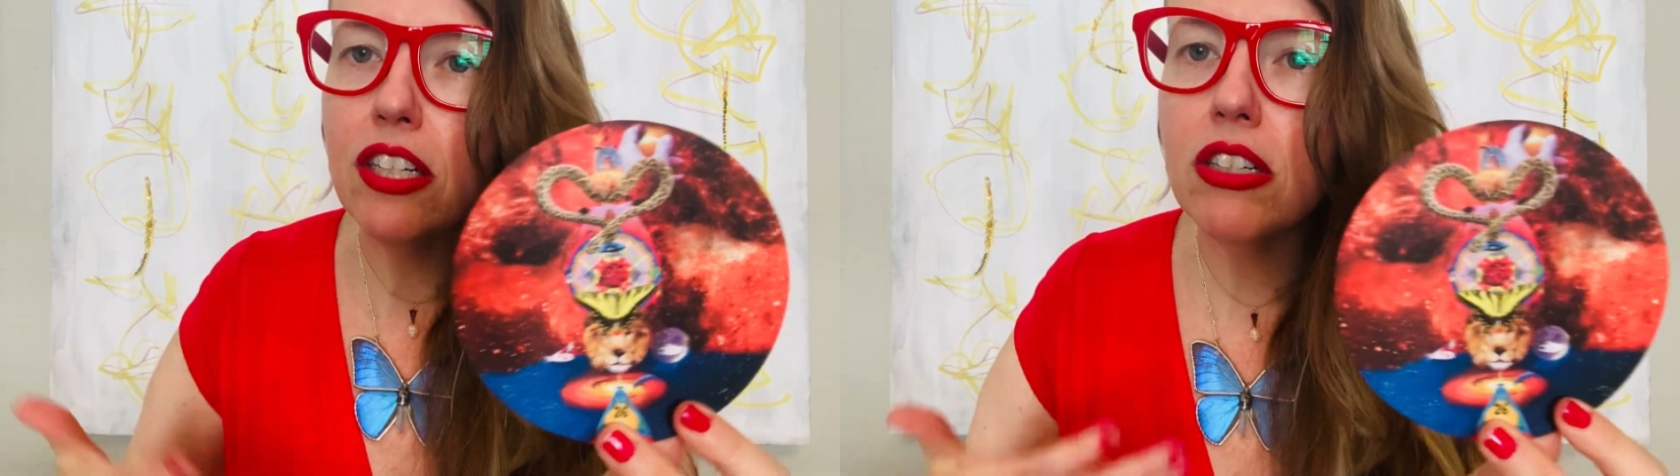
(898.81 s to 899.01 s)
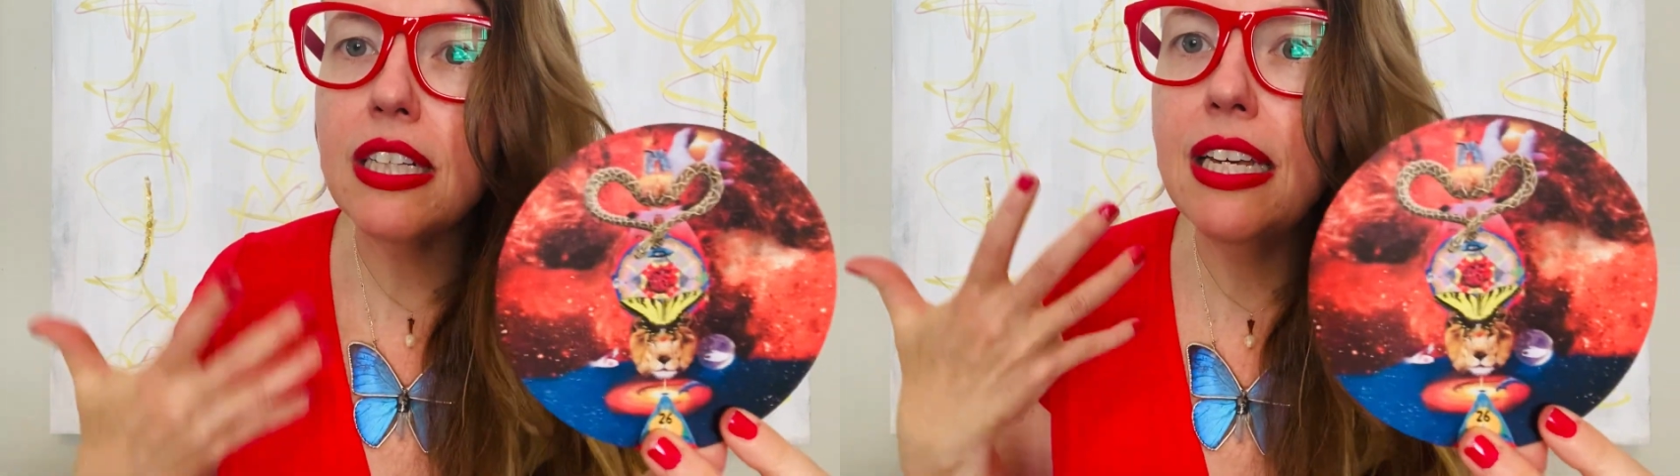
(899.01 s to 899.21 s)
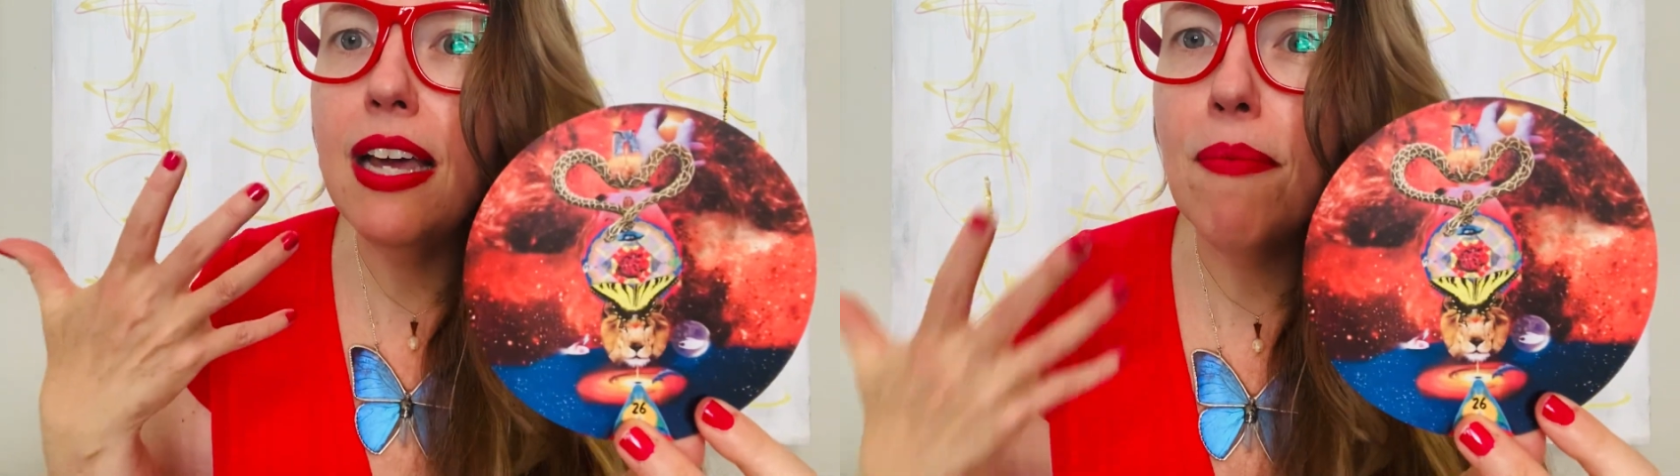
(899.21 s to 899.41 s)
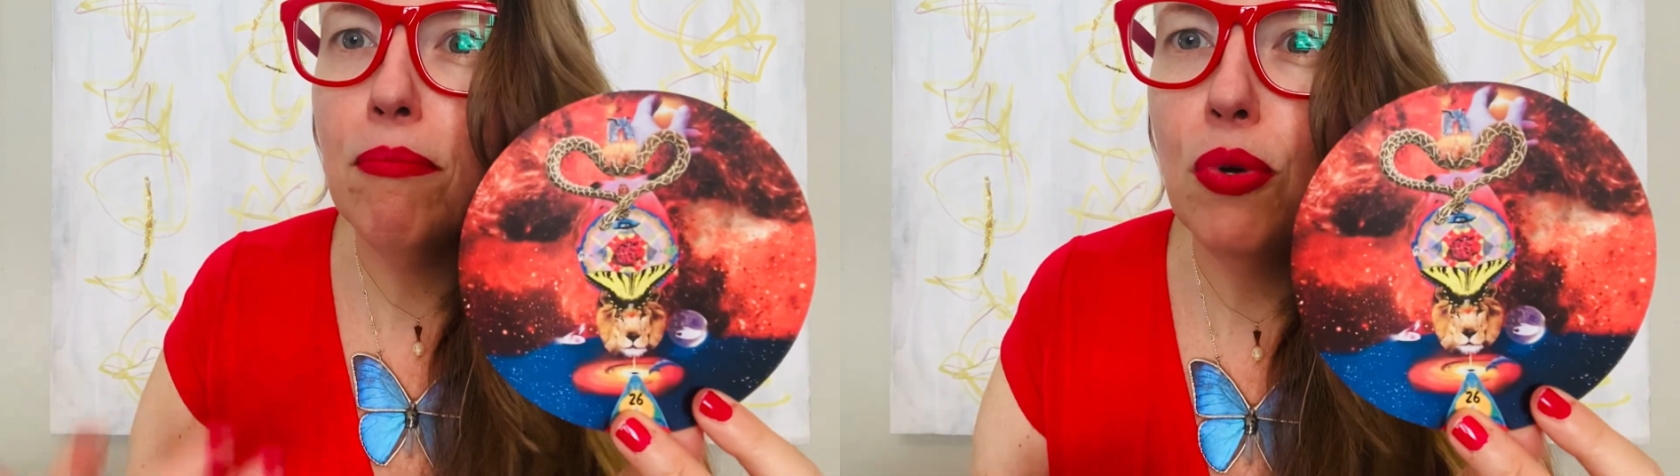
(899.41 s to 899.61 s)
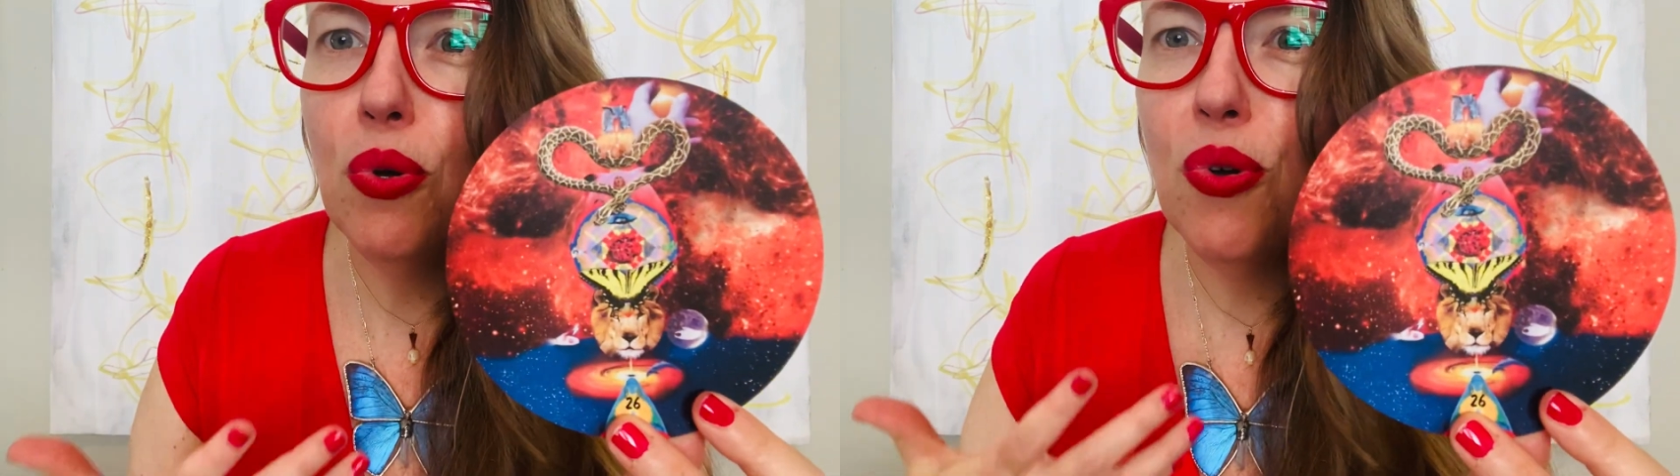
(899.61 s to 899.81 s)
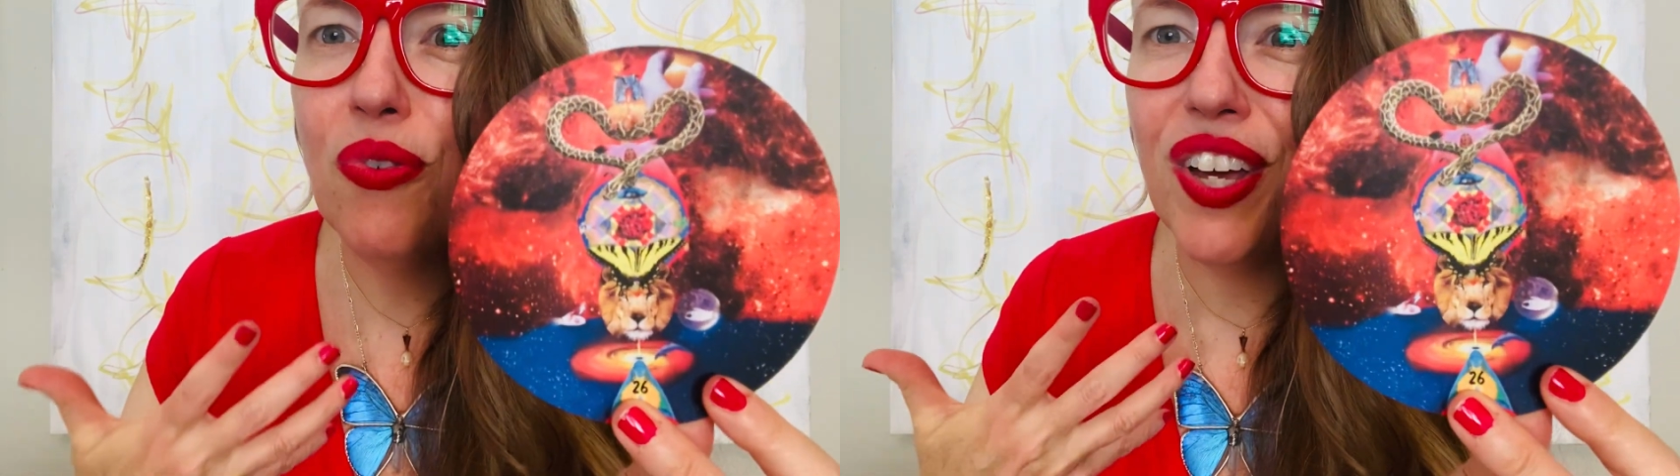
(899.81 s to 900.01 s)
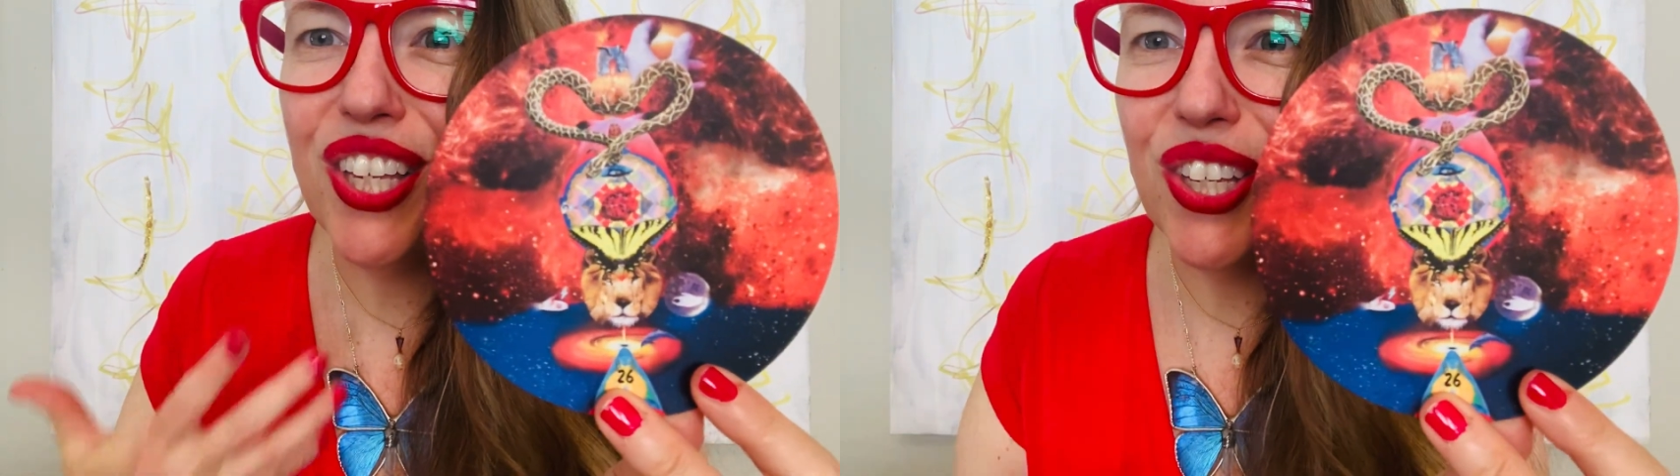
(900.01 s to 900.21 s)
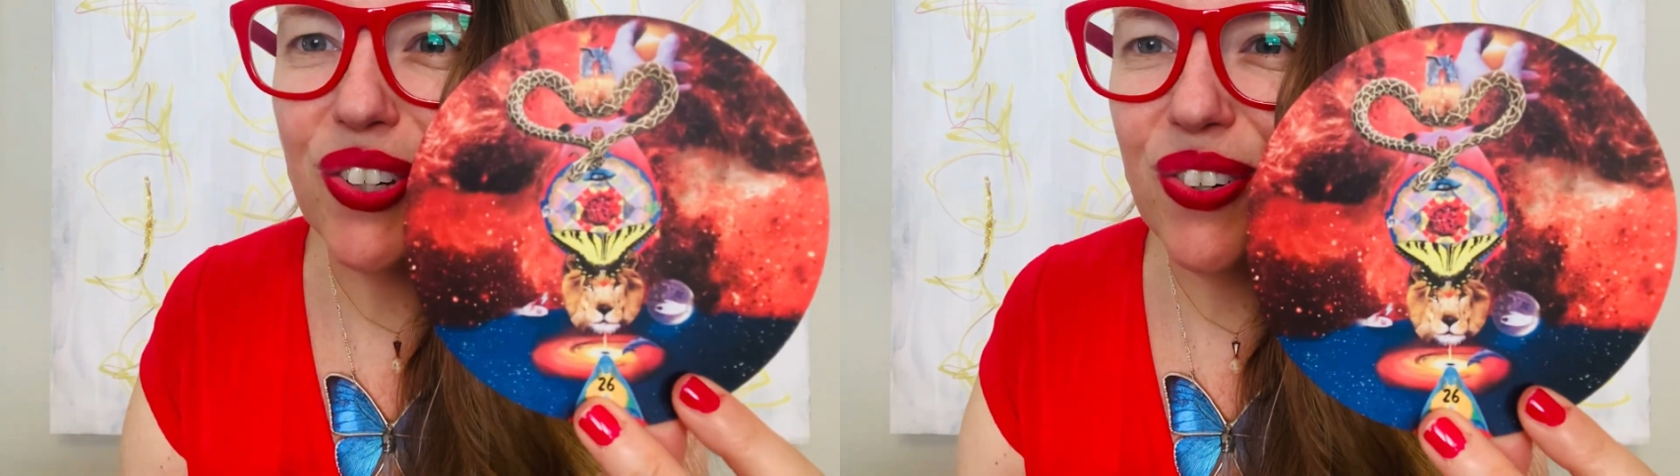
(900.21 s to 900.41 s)
literally move
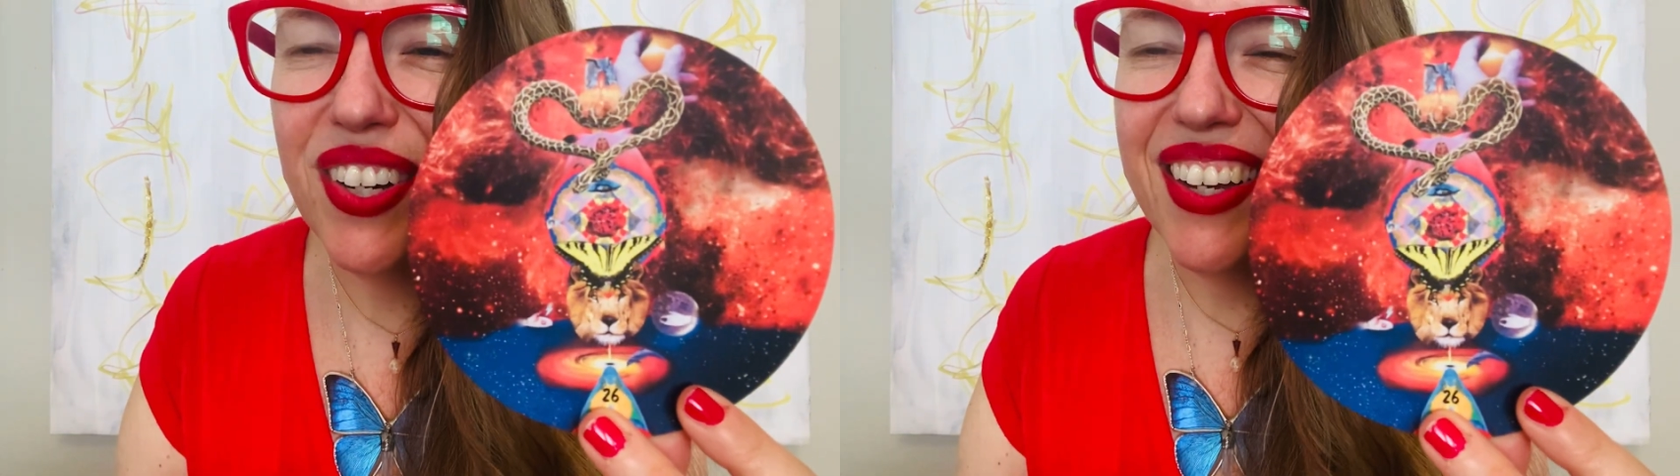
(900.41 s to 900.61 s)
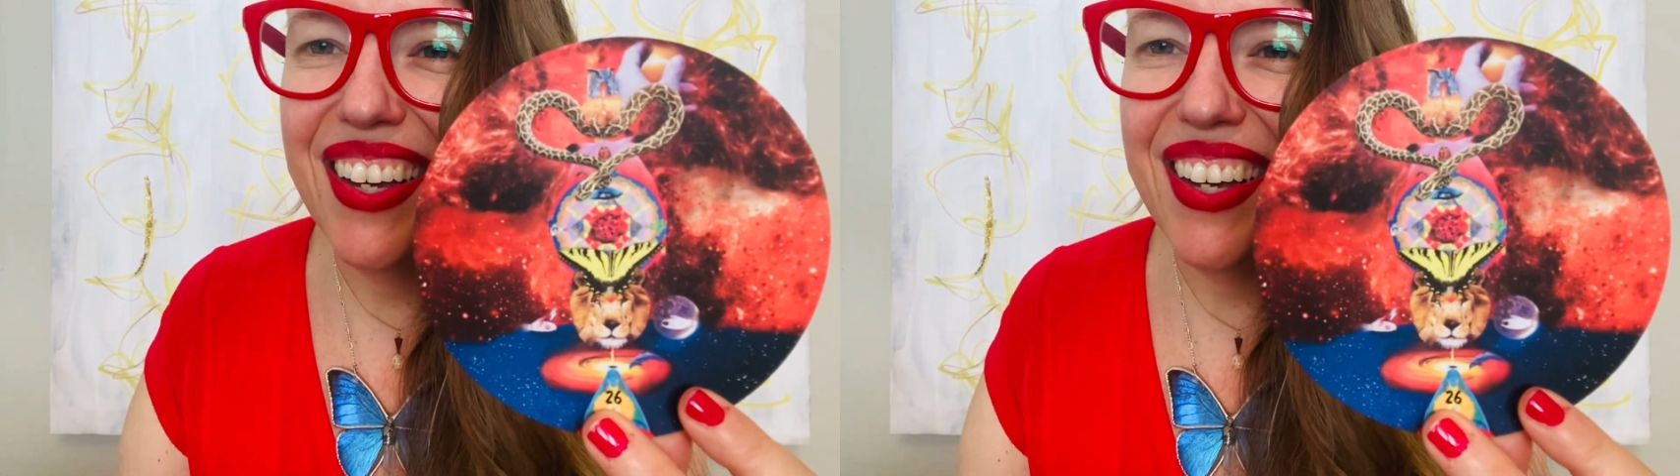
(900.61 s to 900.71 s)
you.